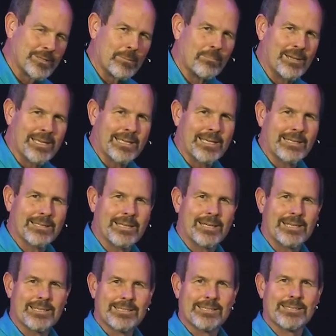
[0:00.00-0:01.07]
with the blinking
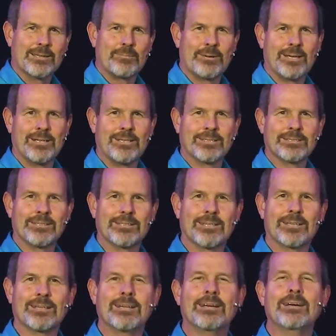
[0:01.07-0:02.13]
lights and the bells, and you
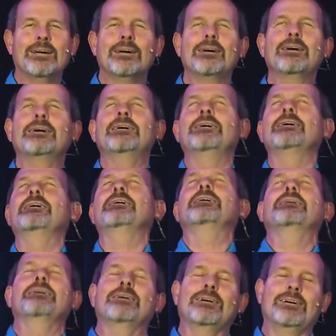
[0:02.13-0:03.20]
think,
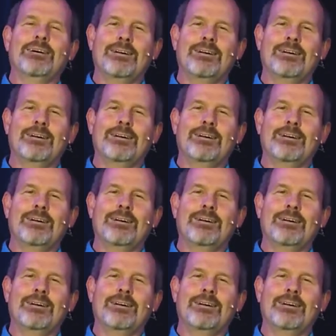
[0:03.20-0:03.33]
ah!